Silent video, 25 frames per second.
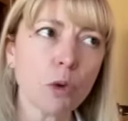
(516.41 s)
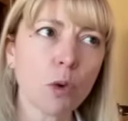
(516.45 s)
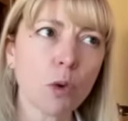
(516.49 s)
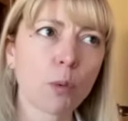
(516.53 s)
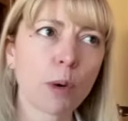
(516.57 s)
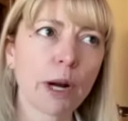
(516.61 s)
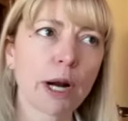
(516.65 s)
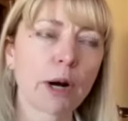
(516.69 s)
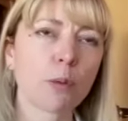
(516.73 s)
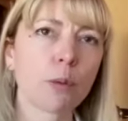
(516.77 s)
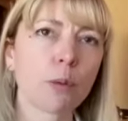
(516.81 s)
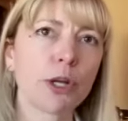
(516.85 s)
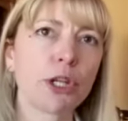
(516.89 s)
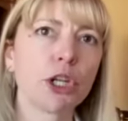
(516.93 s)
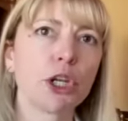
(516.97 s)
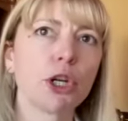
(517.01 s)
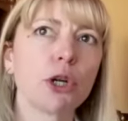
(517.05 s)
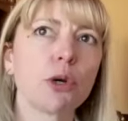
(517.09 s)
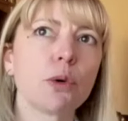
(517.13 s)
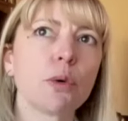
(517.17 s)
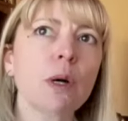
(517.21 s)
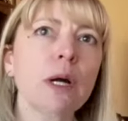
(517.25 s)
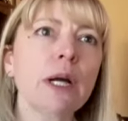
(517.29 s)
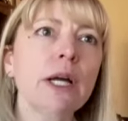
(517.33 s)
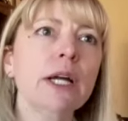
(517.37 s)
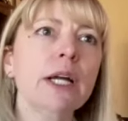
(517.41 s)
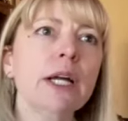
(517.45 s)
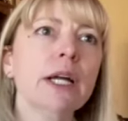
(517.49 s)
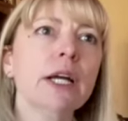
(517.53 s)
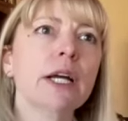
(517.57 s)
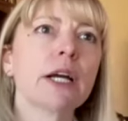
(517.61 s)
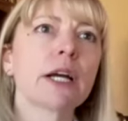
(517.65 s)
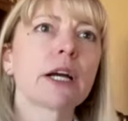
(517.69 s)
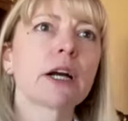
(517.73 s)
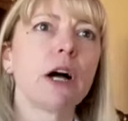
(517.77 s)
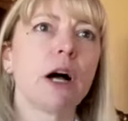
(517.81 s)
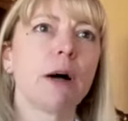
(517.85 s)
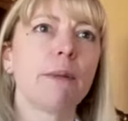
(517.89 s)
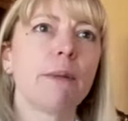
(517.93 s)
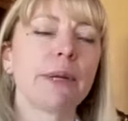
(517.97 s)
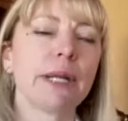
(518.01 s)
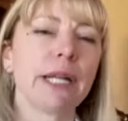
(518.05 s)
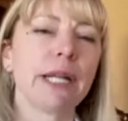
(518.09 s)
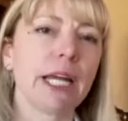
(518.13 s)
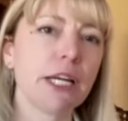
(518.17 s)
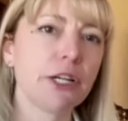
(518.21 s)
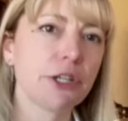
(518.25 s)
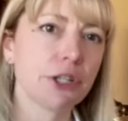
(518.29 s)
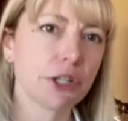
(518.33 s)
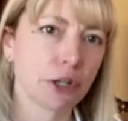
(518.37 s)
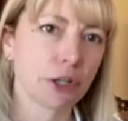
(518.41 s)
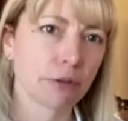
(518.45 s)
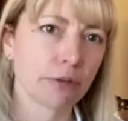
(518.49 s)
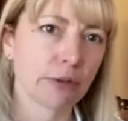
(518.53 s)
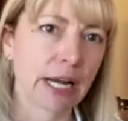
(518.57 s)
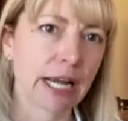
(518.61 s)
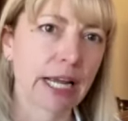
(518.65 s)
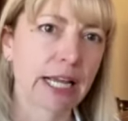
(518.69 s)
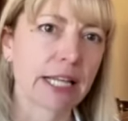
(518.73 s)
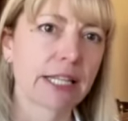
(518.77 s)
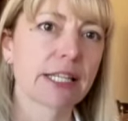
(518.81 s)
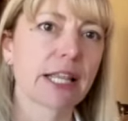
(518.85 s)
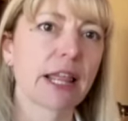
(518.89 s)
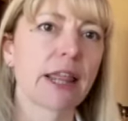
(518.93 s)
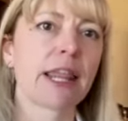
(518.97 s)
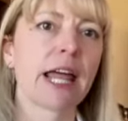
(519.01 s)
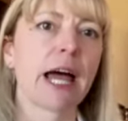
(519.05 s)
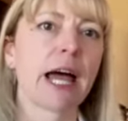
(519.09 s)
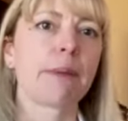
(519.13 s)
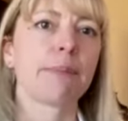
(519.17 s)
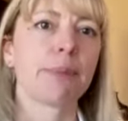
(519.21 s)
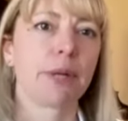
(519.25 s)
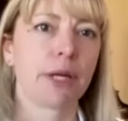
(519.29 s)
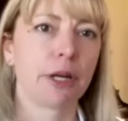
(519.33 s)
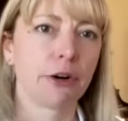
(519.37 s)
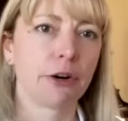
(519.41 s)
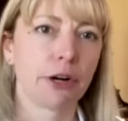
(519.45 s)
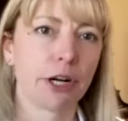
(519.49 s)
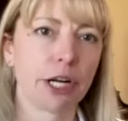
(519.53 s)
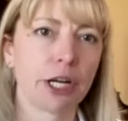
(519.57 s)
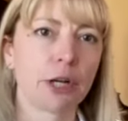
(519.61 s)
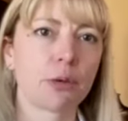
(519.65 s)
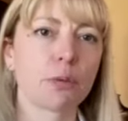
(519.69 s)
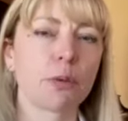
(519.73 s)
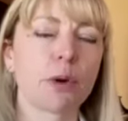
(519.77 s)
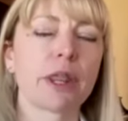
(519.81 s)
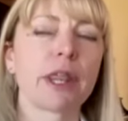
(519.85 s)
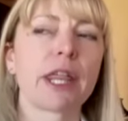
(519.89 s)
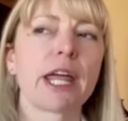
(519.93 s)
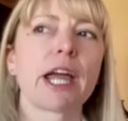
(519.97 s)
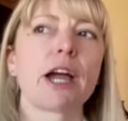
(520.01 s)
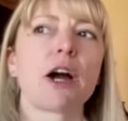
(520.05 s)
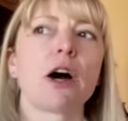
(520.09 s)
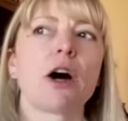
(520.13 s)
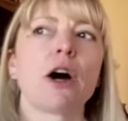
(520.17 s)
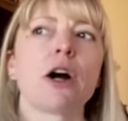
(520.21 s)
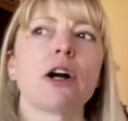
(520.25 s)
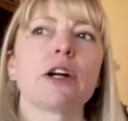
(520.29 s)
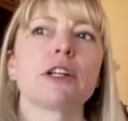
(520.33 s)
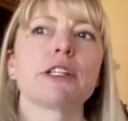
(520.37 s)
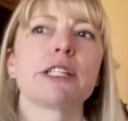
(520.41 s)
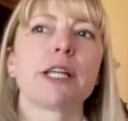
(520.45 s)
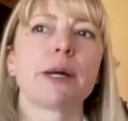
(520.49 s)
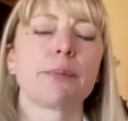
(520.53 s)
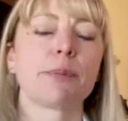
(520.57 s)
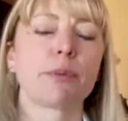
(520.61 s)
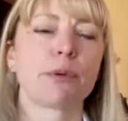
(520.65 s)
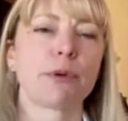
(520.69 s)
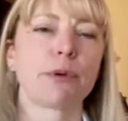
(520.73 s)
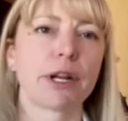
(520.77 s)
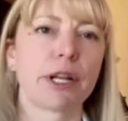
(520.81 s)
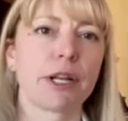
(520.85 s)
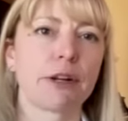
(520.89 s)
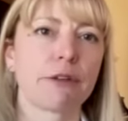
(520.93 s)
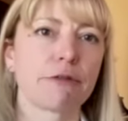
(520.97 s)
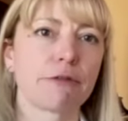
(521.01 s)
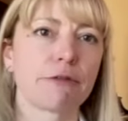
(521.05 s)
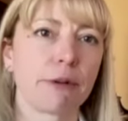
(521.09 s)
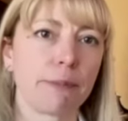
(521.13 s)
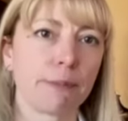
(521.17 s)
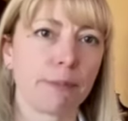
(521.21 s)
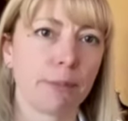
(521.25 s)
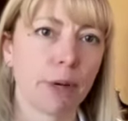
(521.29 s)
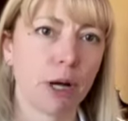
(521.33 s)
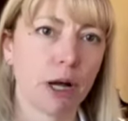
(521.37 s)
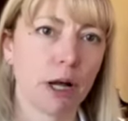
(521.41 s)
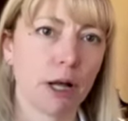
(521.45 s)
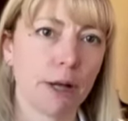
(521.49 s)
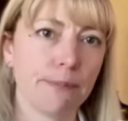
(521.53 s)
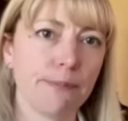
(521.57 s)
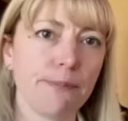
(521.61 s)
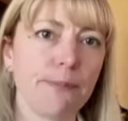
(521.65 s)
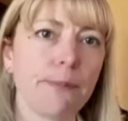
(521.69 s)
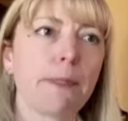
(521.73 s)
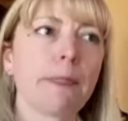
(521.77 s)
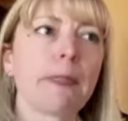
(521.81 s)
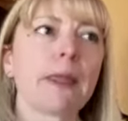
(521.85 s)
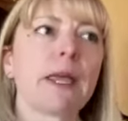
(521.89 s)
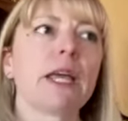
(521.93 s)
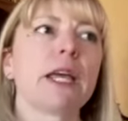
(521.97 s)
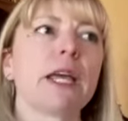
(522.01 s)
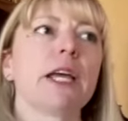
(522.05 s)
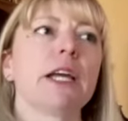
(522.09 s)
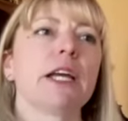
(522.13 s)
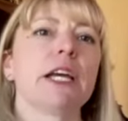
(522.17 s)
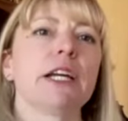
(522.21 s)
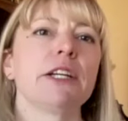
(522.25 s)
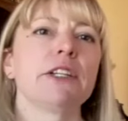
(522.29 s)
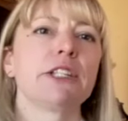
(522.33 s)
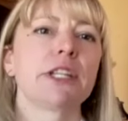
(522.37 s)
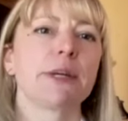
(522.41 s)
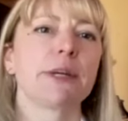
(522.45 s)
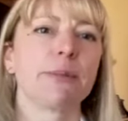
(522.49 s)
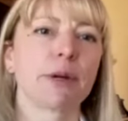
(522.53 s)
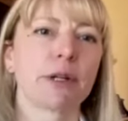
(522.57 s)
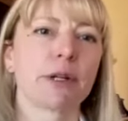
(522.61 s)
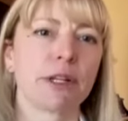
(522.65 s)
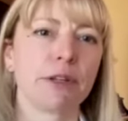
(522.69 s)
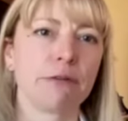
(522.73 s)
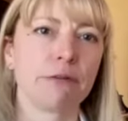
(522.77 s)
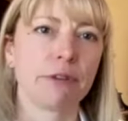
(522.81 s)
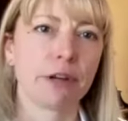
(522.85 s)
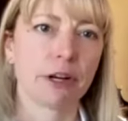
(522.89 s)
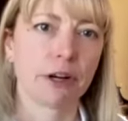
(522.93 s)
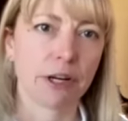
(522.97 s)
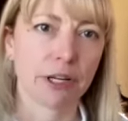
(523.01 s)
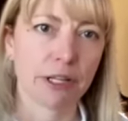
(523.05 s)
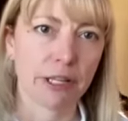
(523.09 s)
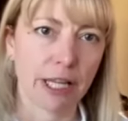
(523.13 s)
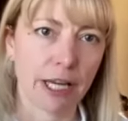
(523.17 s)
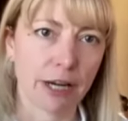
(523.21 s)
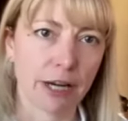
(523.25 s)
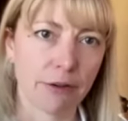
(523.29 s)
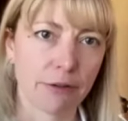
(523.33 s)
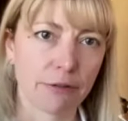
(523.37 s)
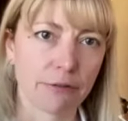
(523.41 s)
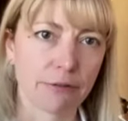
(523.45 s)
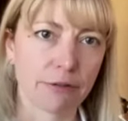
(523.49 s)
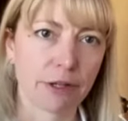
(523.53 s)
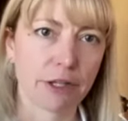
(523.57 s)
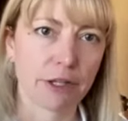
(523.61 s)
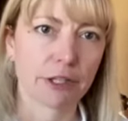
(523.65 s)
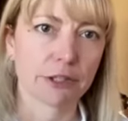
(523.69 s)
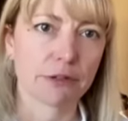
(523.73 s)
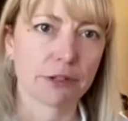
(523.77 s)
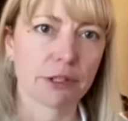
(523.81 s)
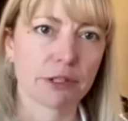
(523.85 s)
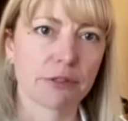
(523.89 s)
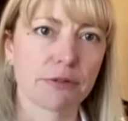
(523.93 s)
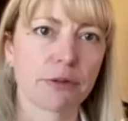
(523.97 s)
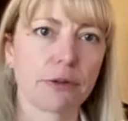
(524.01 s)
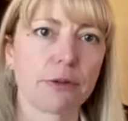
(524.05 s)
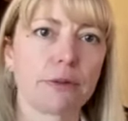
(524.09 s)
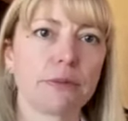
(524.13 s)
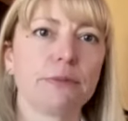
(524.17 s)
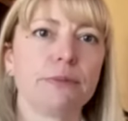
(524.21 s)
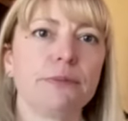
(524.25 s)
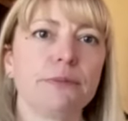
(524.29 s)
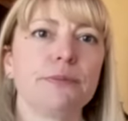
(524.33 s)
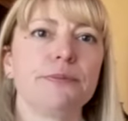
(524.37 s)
Where when you combination raise, that period where they are separated from mom is typically very loud and very stressful.